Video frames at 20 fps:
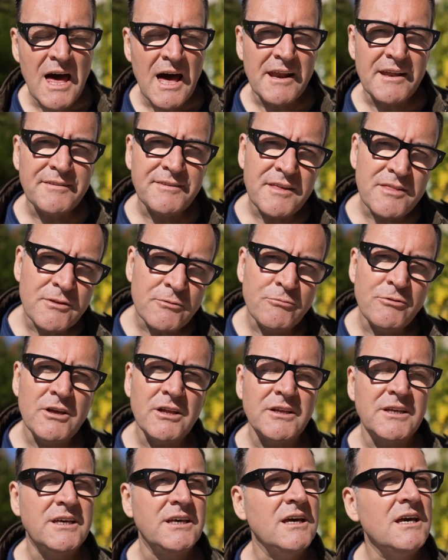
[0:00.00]
And I think the
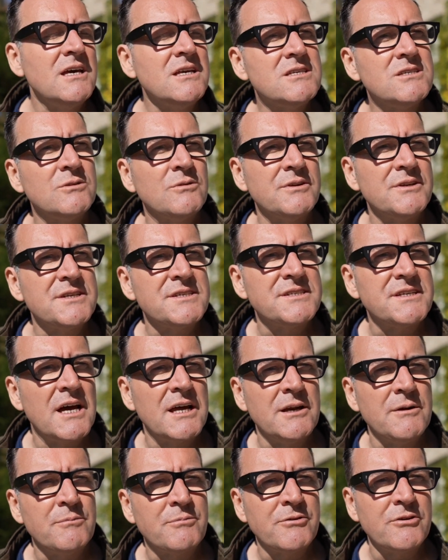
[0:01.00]
real key to
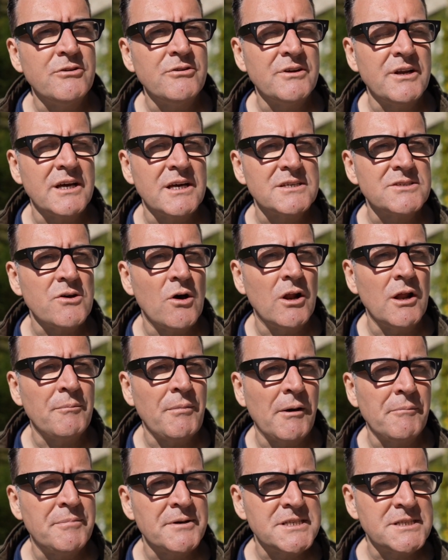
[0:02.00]
understanding pruning is all
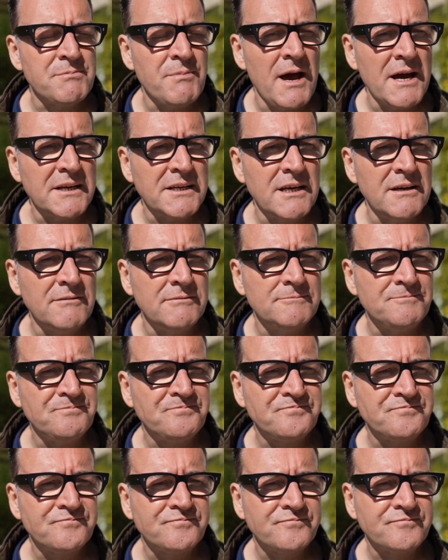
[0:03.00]
about perspective.
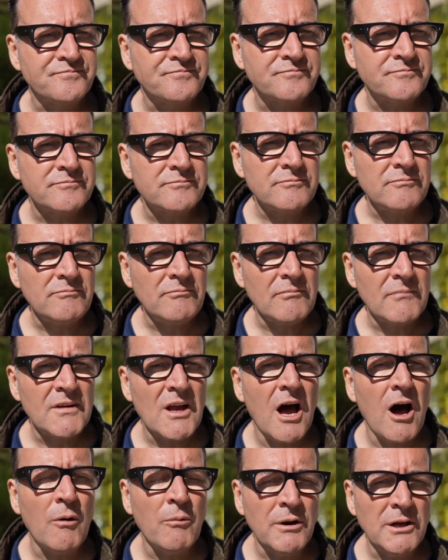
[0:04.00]

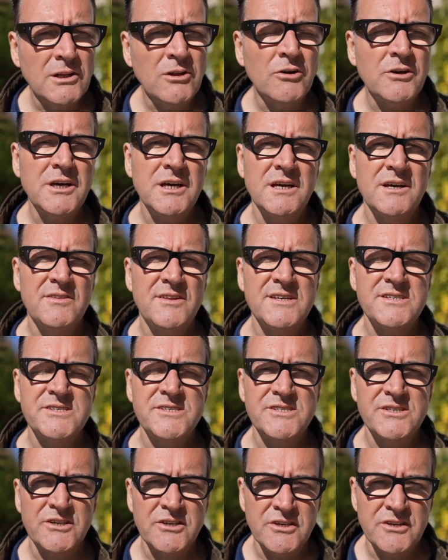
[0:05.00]
Are we looking at
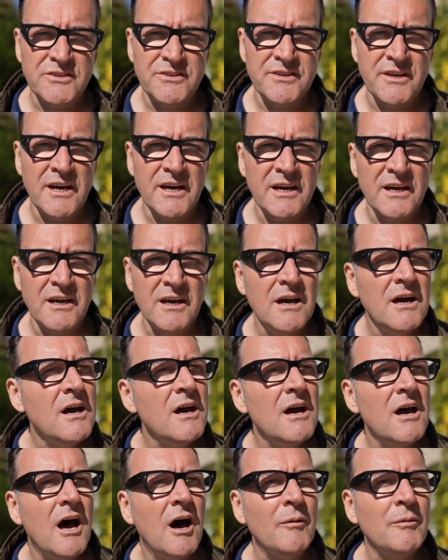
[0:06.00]
this as a good thing?
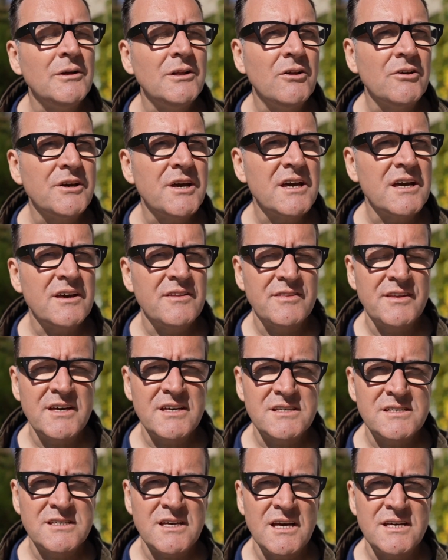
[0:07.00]
Are we looking at
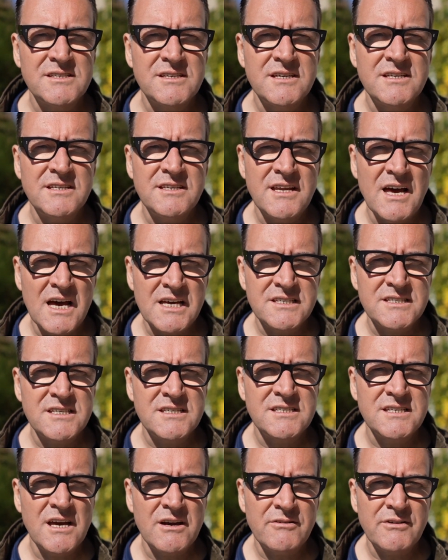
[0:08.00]
this as a
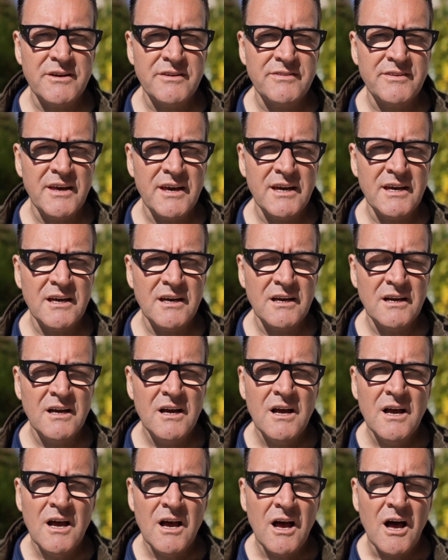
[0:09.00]
necessary thing?
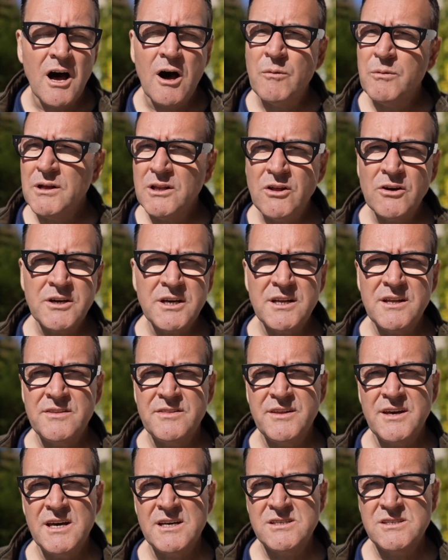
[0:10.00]
Are we looking
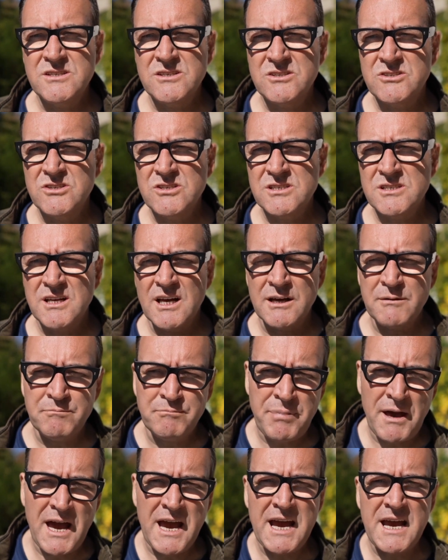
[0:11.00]
at this just like
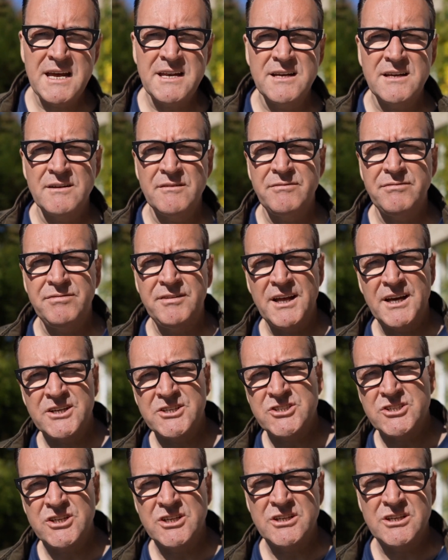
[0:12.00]
pain and
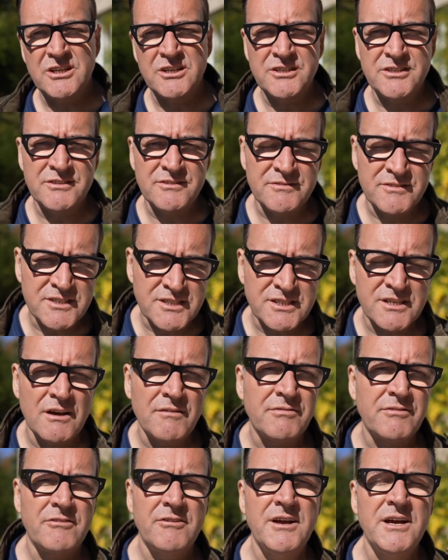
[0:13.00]
affliction and
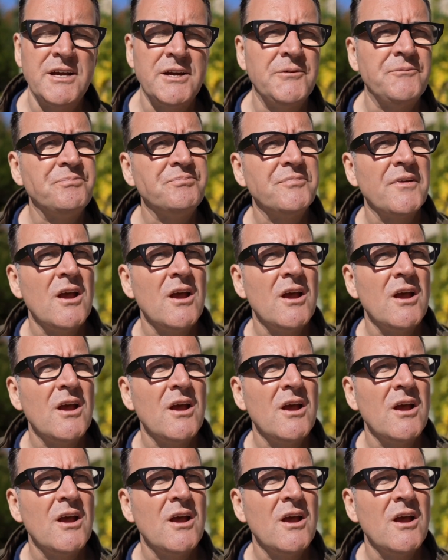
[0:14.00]
suffering?